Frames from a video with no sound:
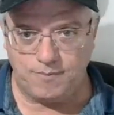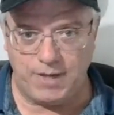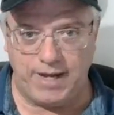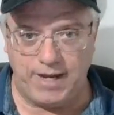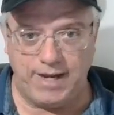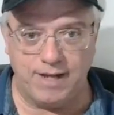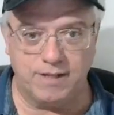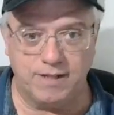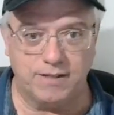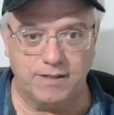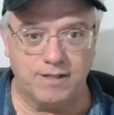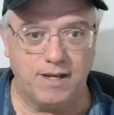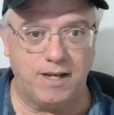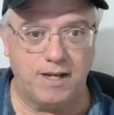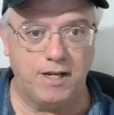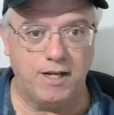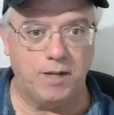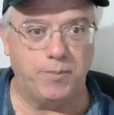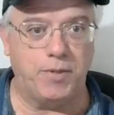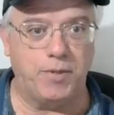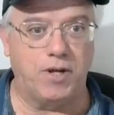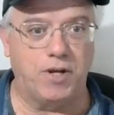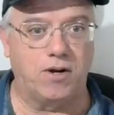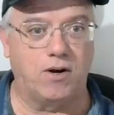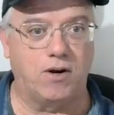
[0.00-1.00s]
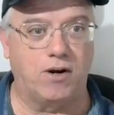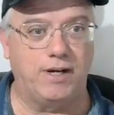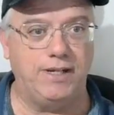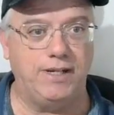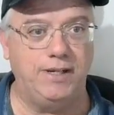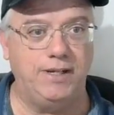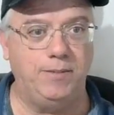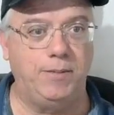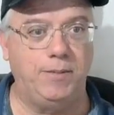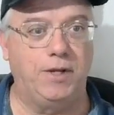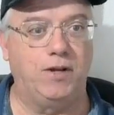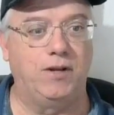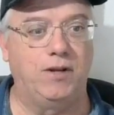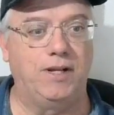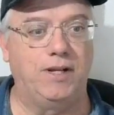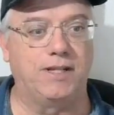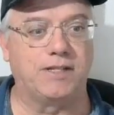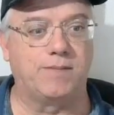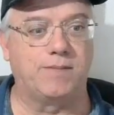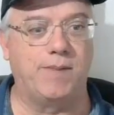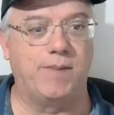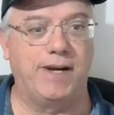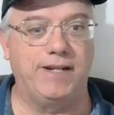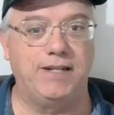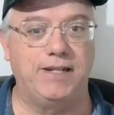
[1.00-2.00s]
and sign up on our email
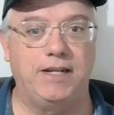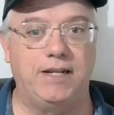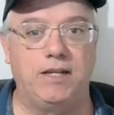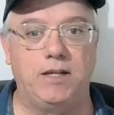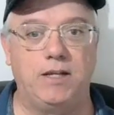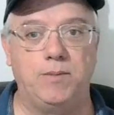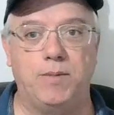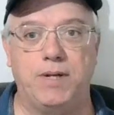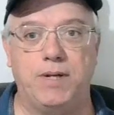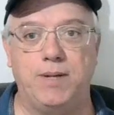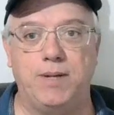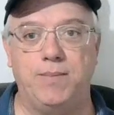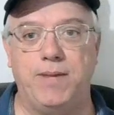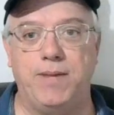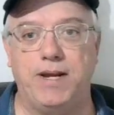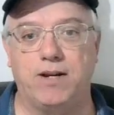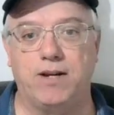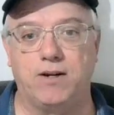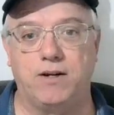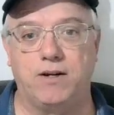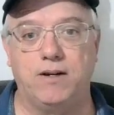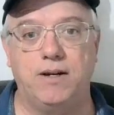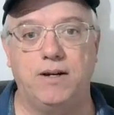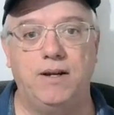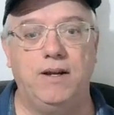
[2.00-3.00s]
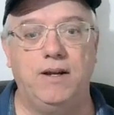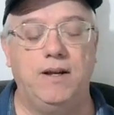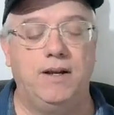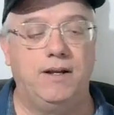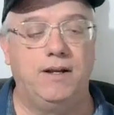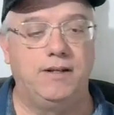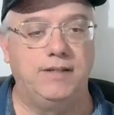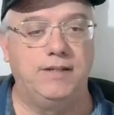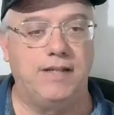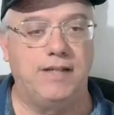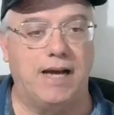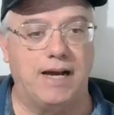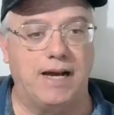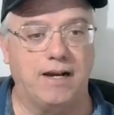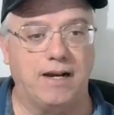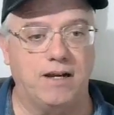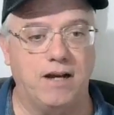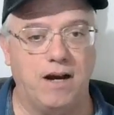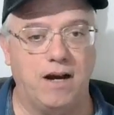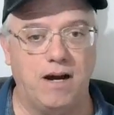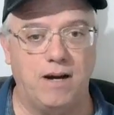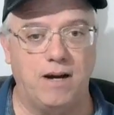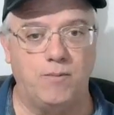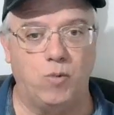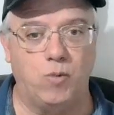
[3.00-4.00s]
list,
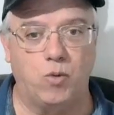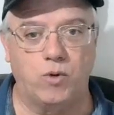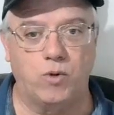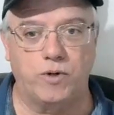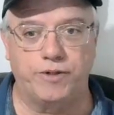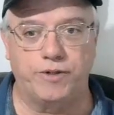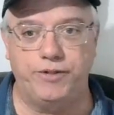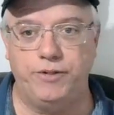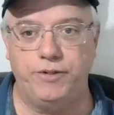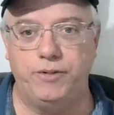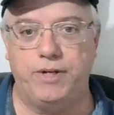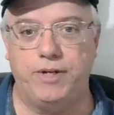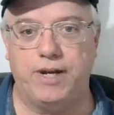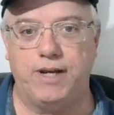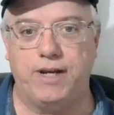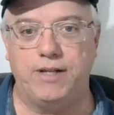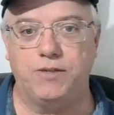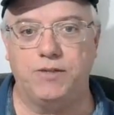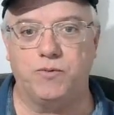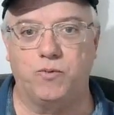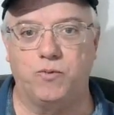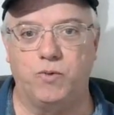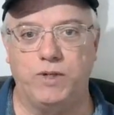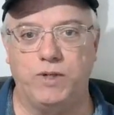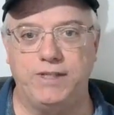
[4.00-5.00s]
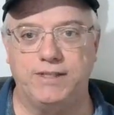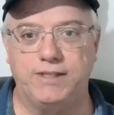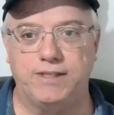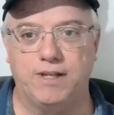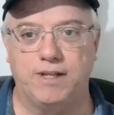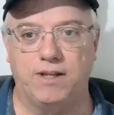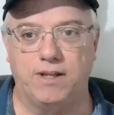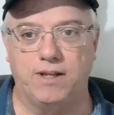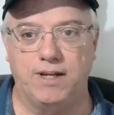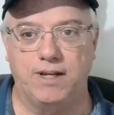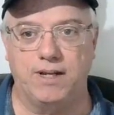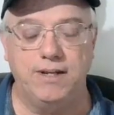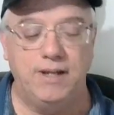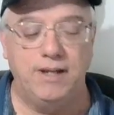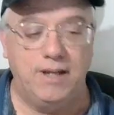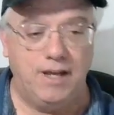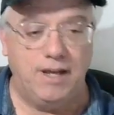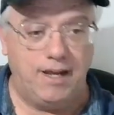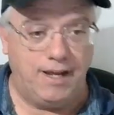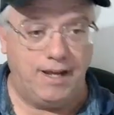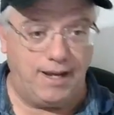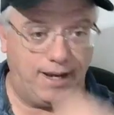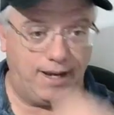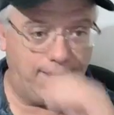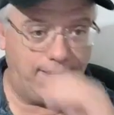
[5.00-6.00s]
mydailymoneymaker.com or two guys reselling.
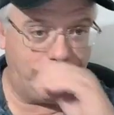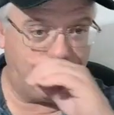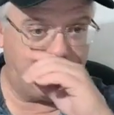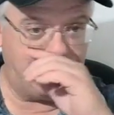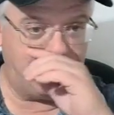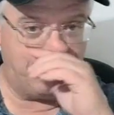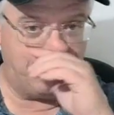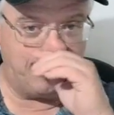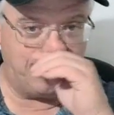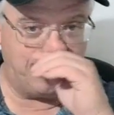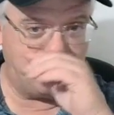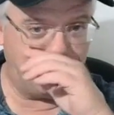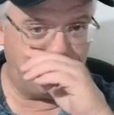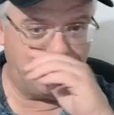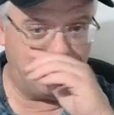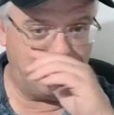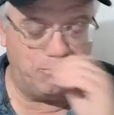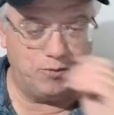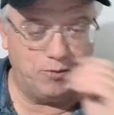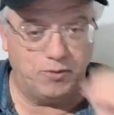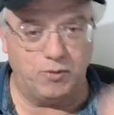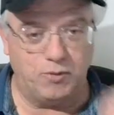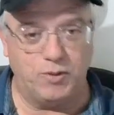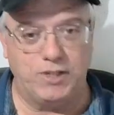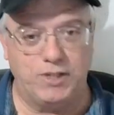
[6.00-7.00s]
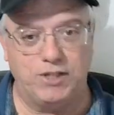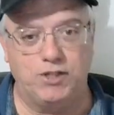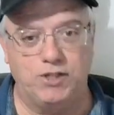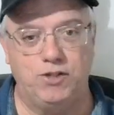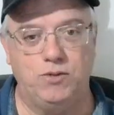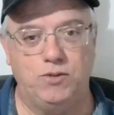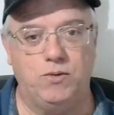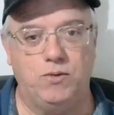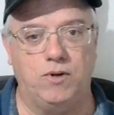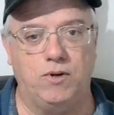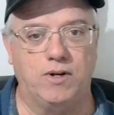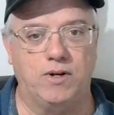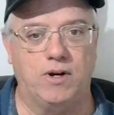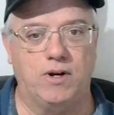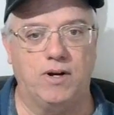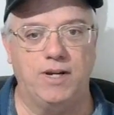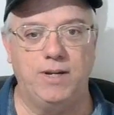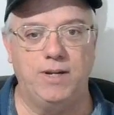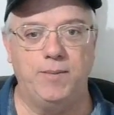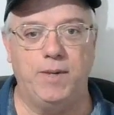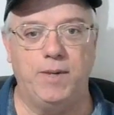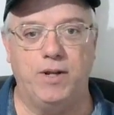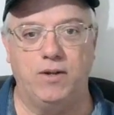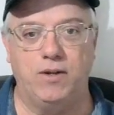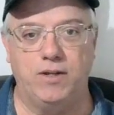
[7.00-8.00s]
And those will get you on our
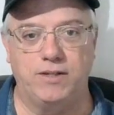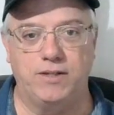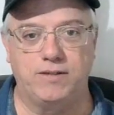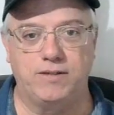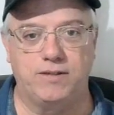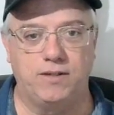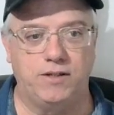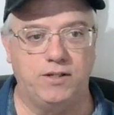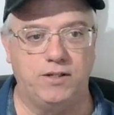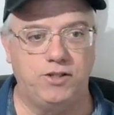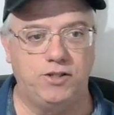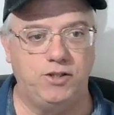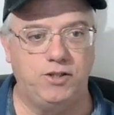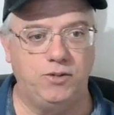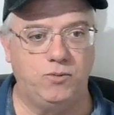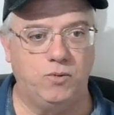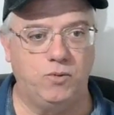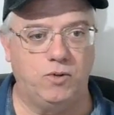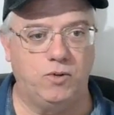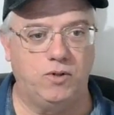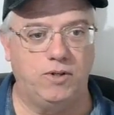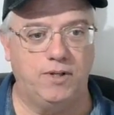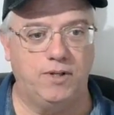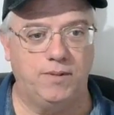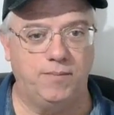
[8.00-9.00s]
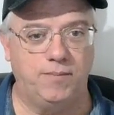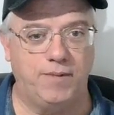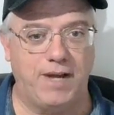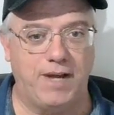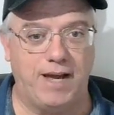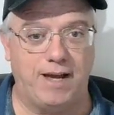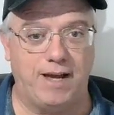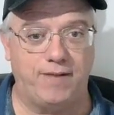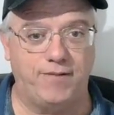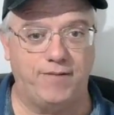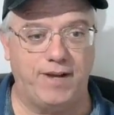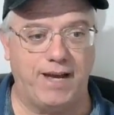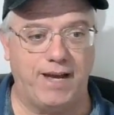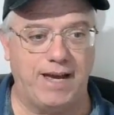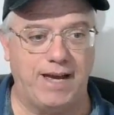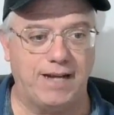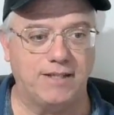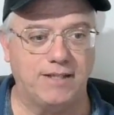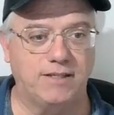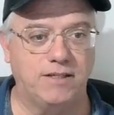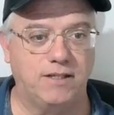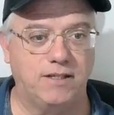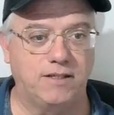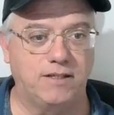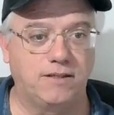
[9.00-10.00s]
email list so that you will have
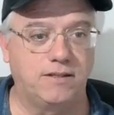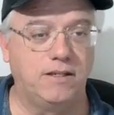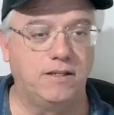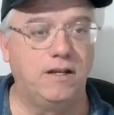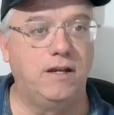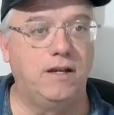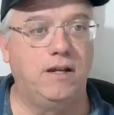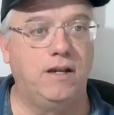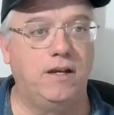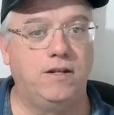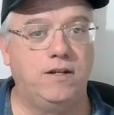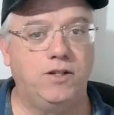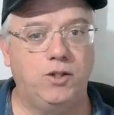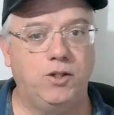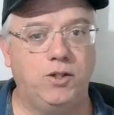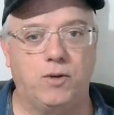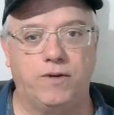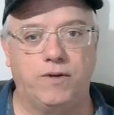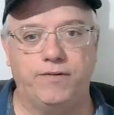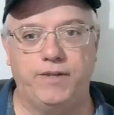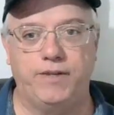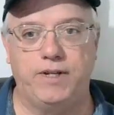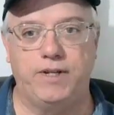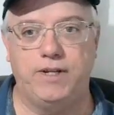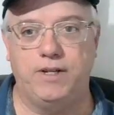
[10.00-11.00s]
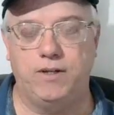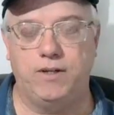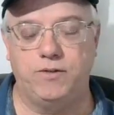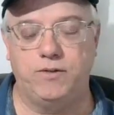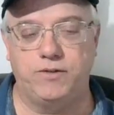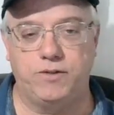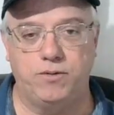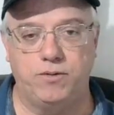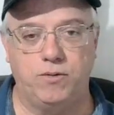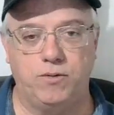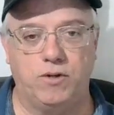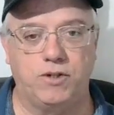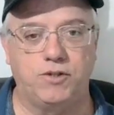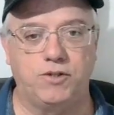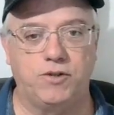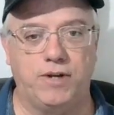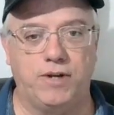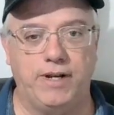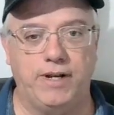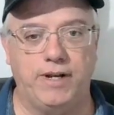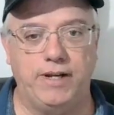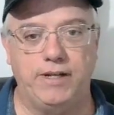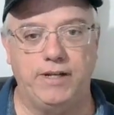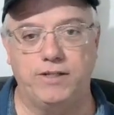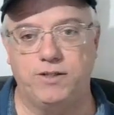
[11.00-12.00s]
access to our videos, to our
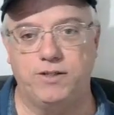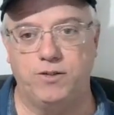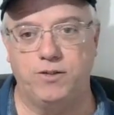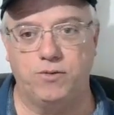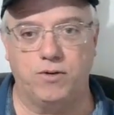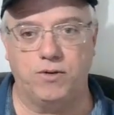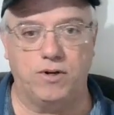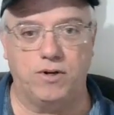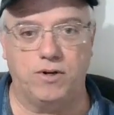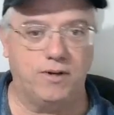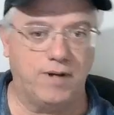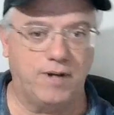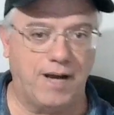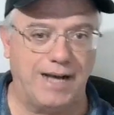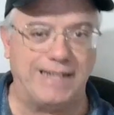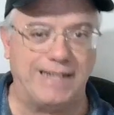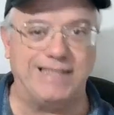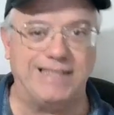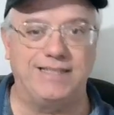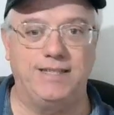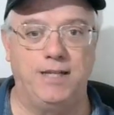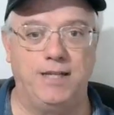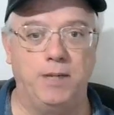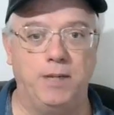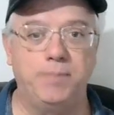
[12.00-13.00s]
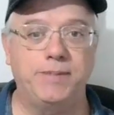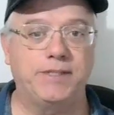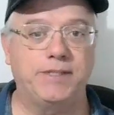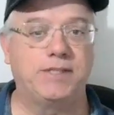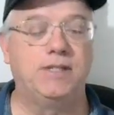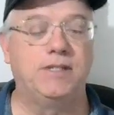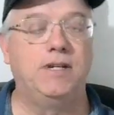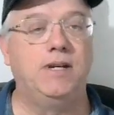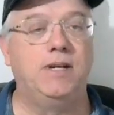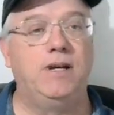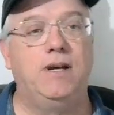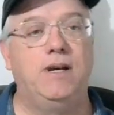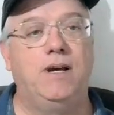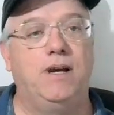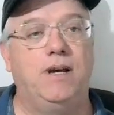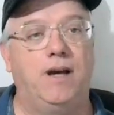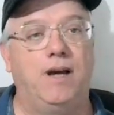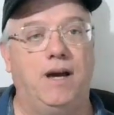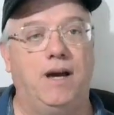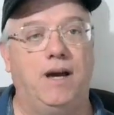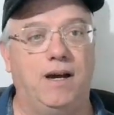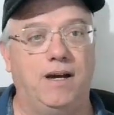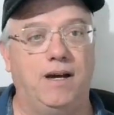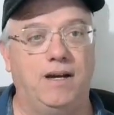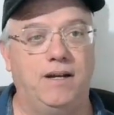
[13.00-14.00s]
trainings, to our hot tips,
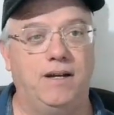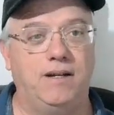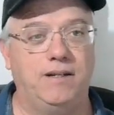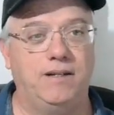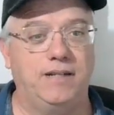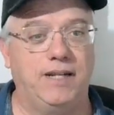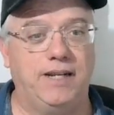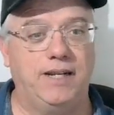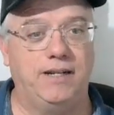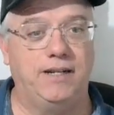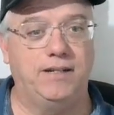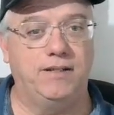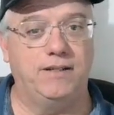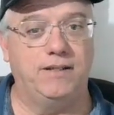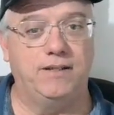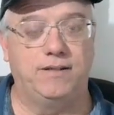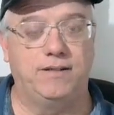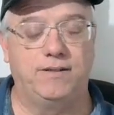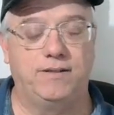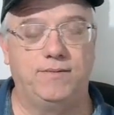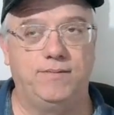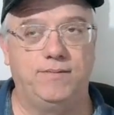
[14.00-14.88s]
uh, and